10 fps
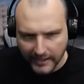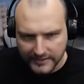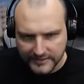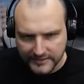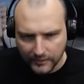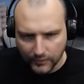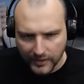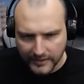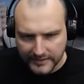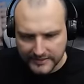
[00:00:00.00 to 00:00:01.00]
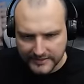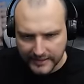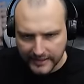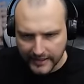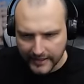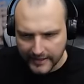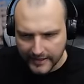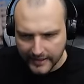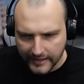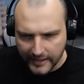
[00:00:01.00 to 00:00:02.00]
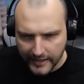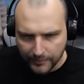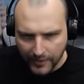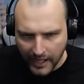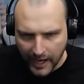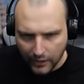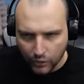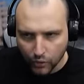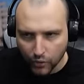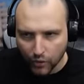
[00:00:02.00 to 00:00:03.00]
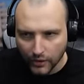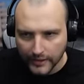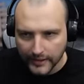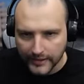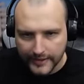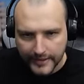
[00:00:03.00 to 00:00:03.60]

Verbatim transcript: Someone is sitting in the deep cuckoo hole.